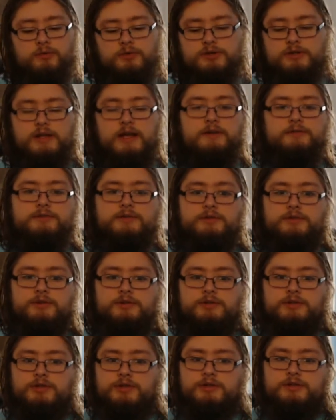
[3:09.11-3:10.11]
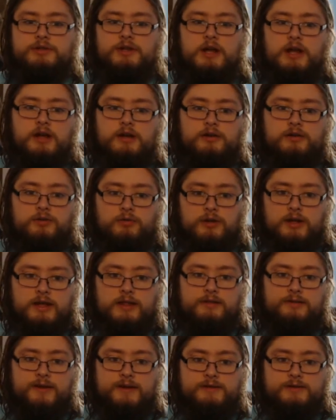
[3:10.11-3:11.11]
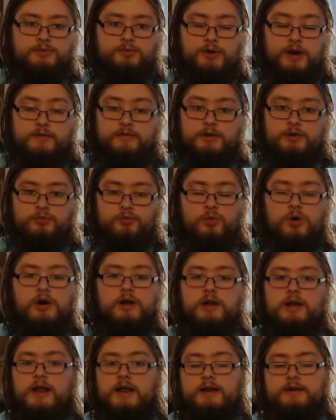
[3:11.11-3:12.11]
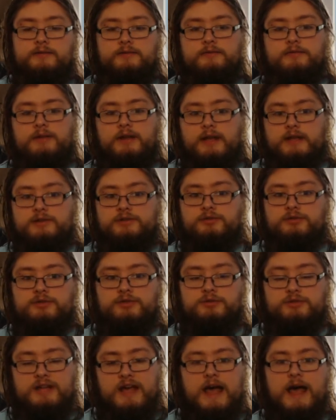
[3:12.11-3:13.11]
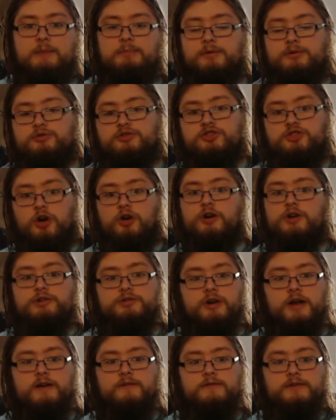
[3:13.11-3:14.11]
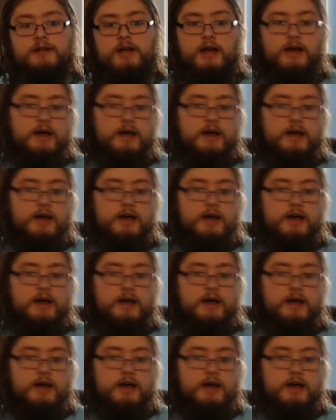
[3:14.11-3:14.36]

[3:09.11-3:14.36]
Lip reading: which allows you to just go like this whenever you want, and it'll, like, as soon as you tap, it'll start a drift,